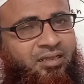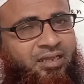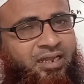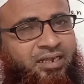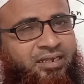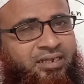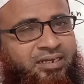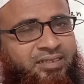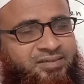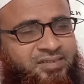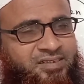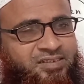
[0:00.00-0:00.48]

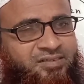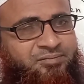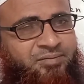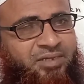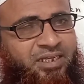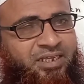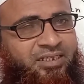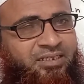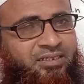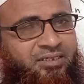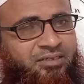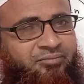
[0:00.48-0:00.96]
And this is
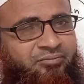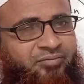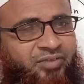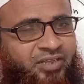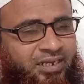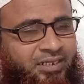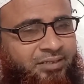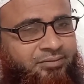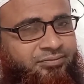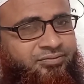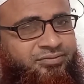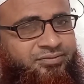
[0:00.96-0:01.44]
my
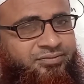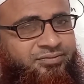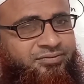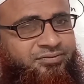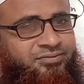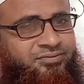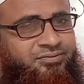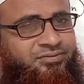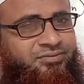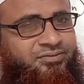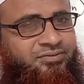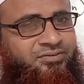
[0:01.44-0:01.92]
belief
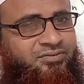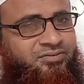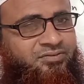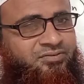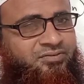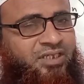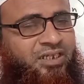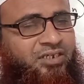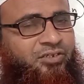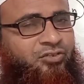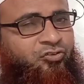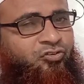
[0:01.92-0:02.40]

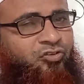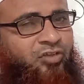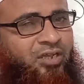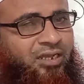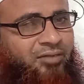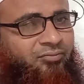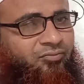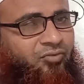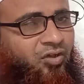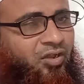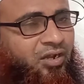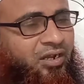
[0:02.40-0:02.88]
that you
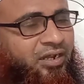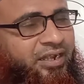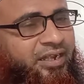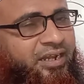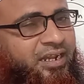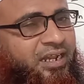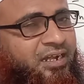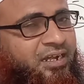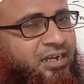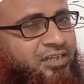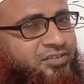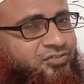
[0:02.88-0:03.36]
have
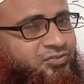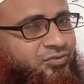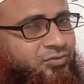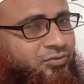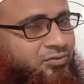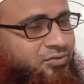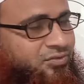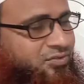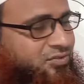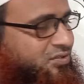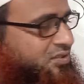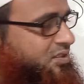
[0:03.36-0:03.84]
already
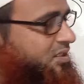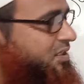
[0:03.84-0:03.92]
understood.